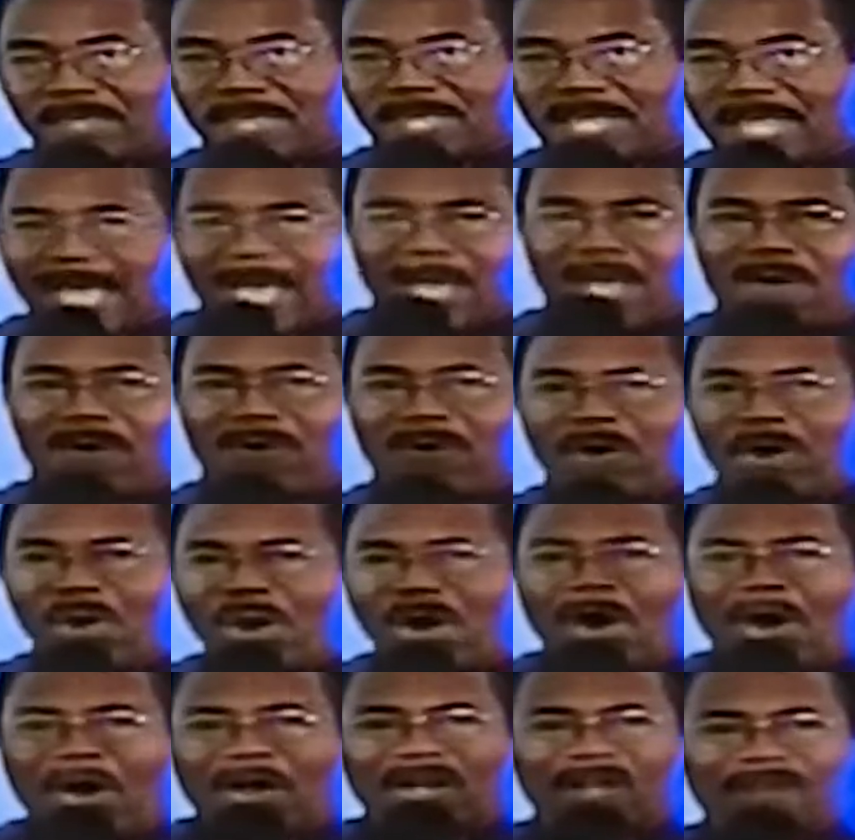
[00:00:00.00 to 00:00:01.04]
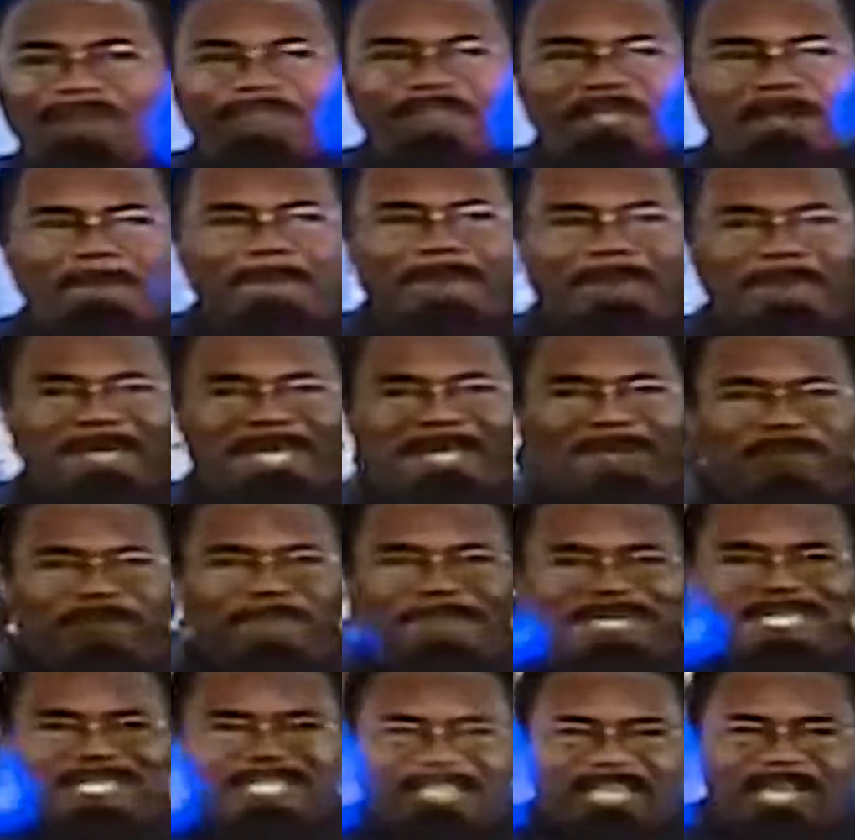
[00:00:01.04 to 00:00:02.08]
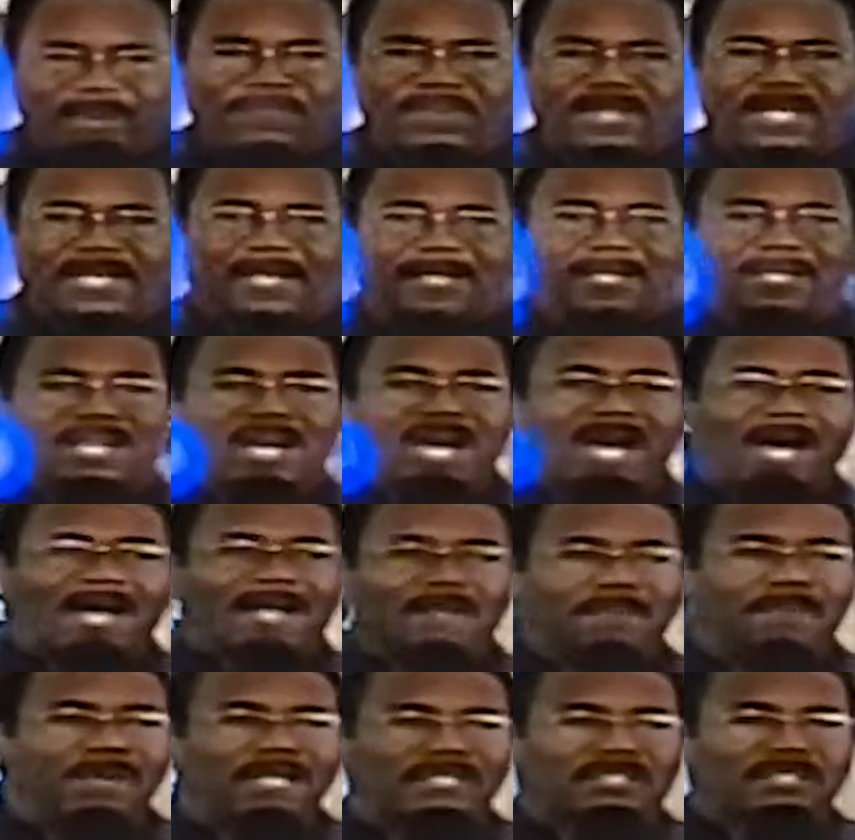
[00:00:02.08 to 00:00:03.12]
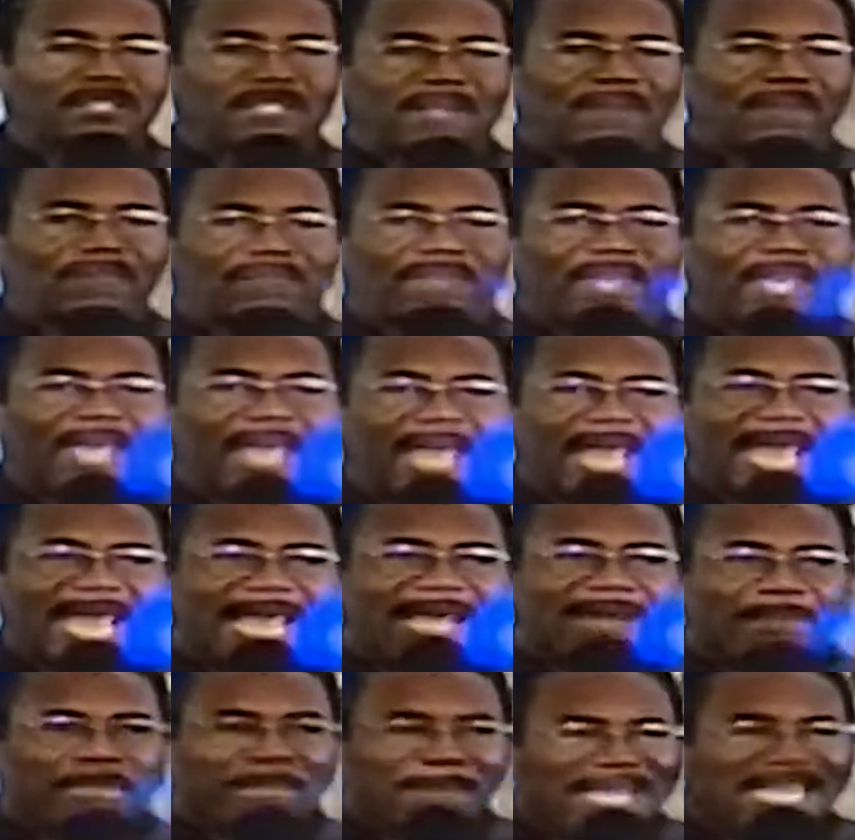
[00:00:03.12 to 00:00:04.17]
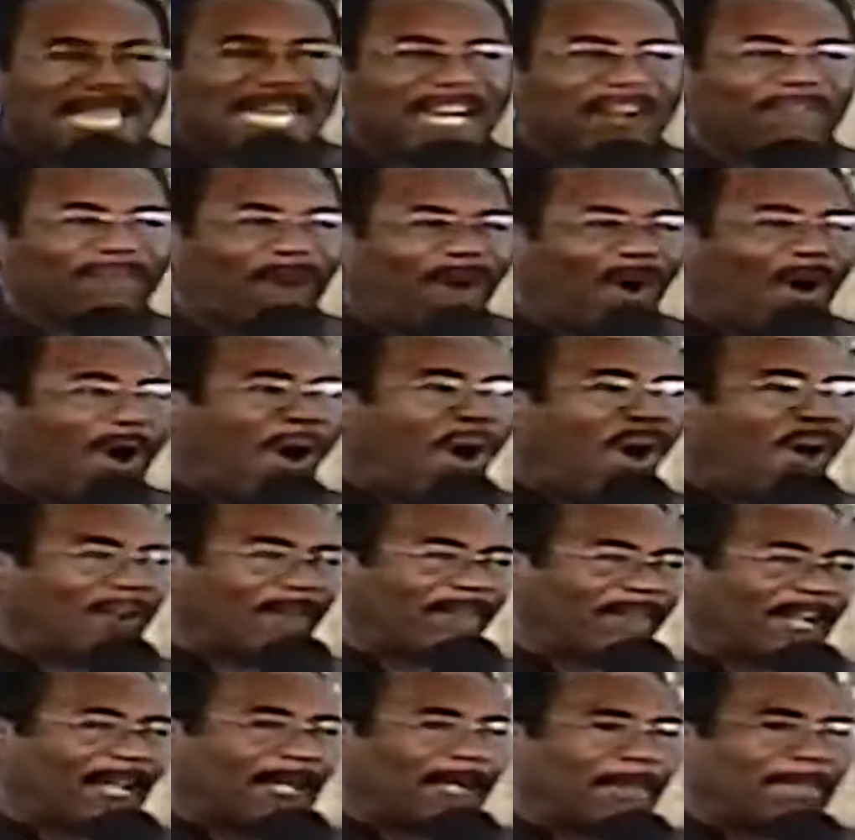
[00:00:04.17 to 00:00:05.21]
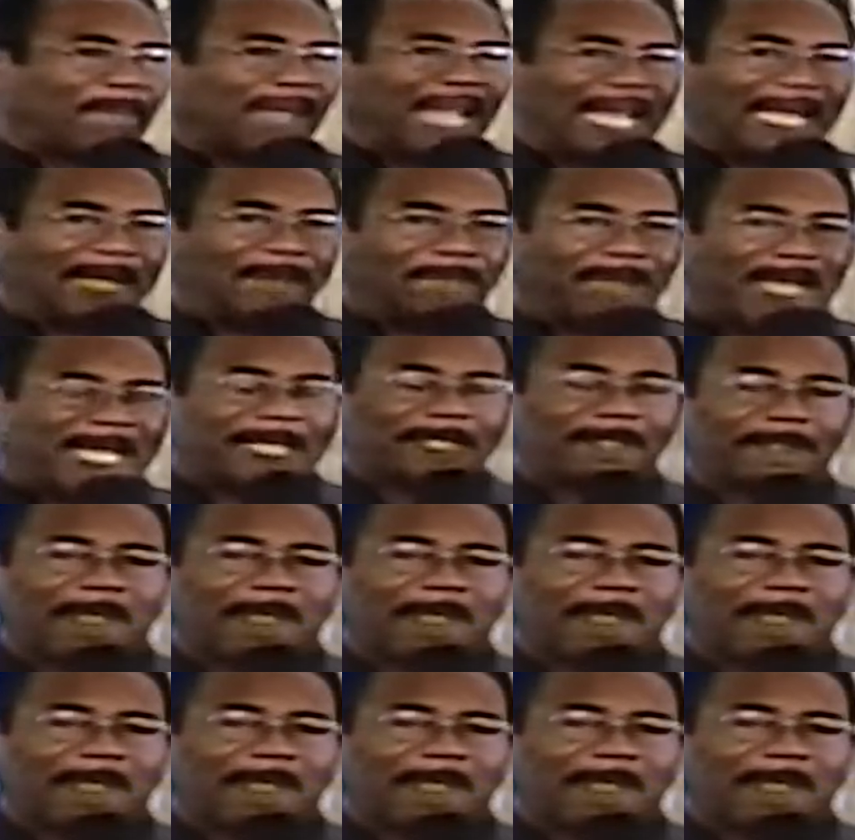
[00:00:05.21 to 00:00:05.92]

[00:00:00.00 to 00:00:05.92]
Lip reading: Now, all of them have been given and God must have had meaning for all of the commandments,